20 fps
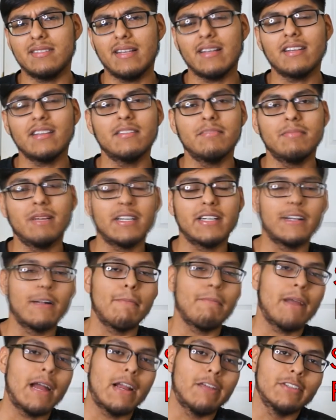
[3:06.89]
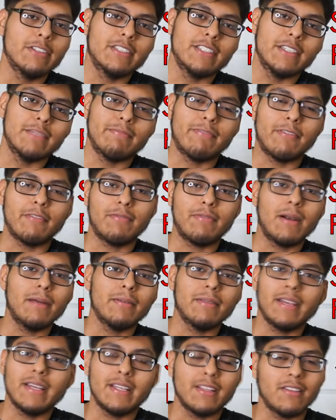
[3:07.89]
I could have bought it on Pirate Ship for
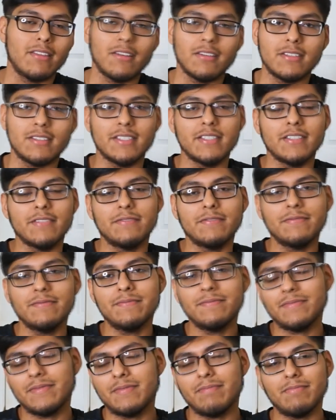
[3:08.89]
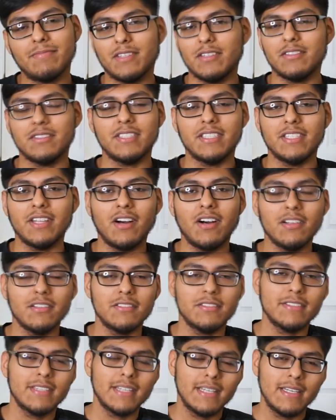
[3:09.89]
probably like
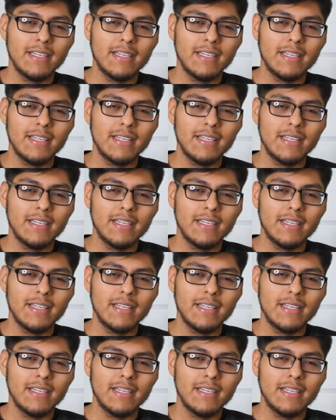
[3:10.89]
$13.